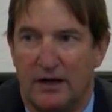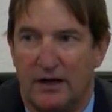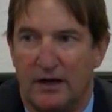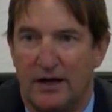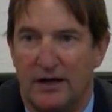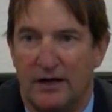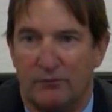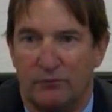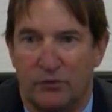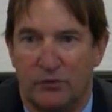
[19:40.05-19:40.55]

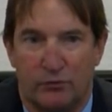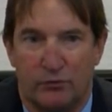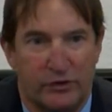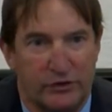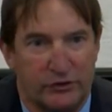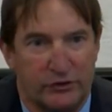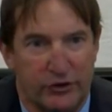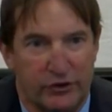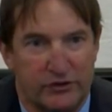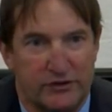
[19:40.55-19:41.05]
And when we
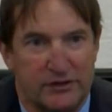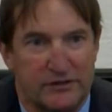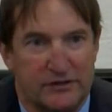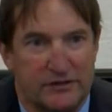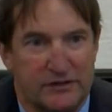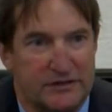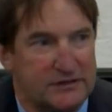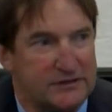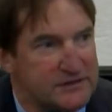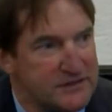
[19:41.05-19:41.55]
looked at
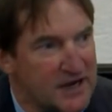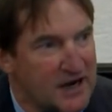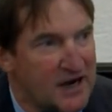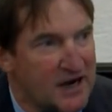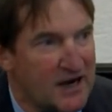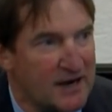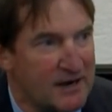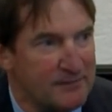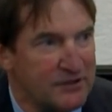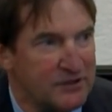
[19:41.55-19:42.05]
the
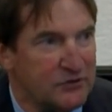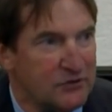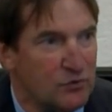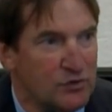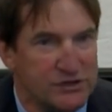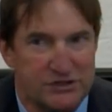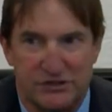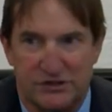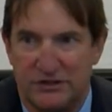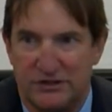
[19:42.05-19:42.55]
time in
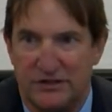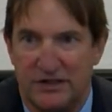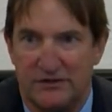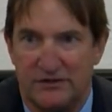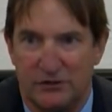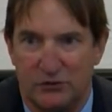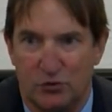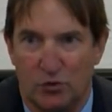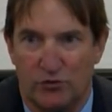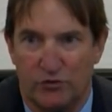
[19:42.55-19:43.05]
question that
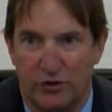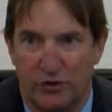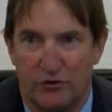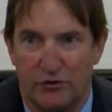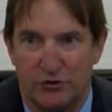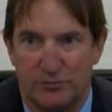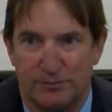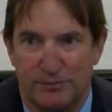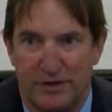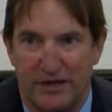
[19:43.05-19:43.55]
the North
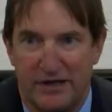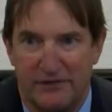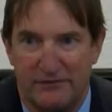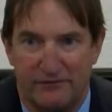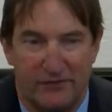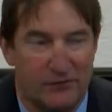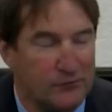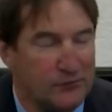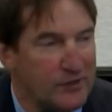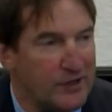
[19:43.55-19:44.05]
Coast
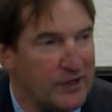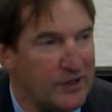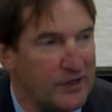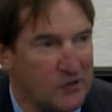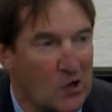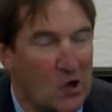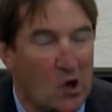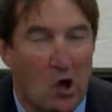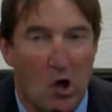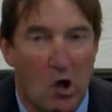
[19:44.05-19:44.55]
payphone had
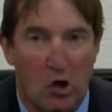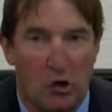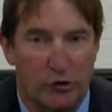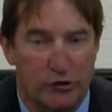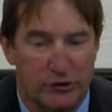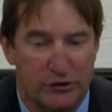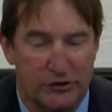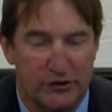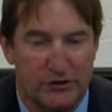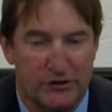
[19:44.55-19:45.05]

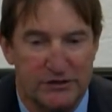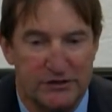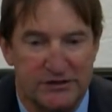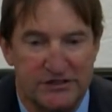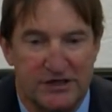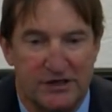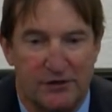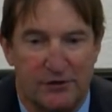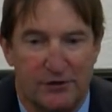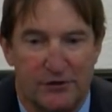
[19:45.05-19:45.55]
called,
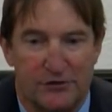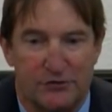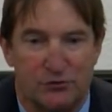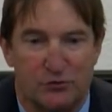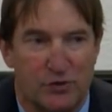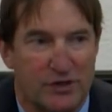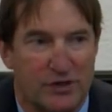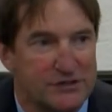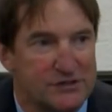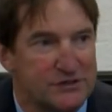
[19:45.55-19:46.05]
Tara's
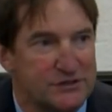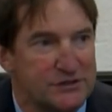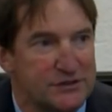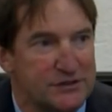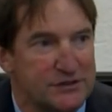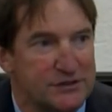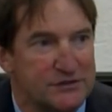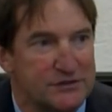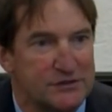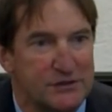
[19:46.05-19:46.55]

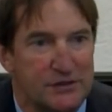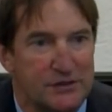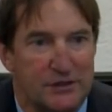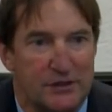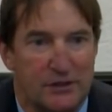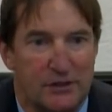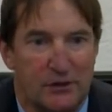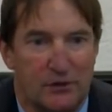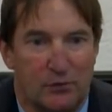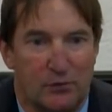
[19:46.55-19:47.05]
residence,
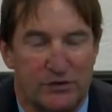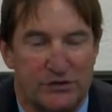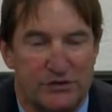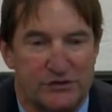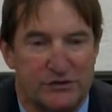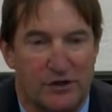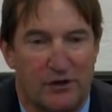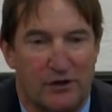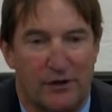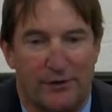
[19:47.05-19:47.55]
we
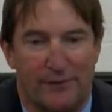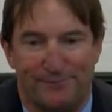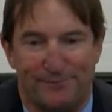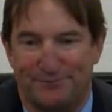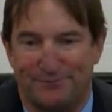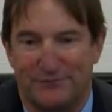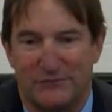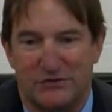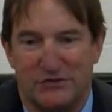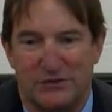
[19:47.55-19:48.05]

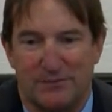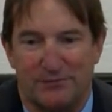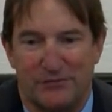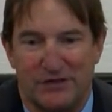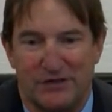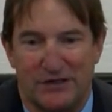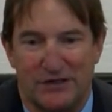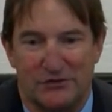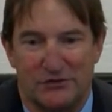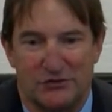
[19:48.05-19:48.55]
saw
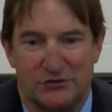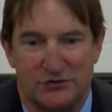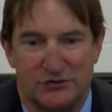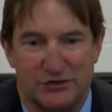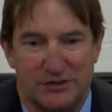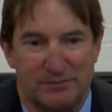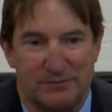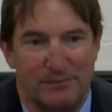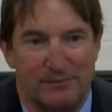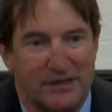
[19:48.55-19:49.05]
something interesting.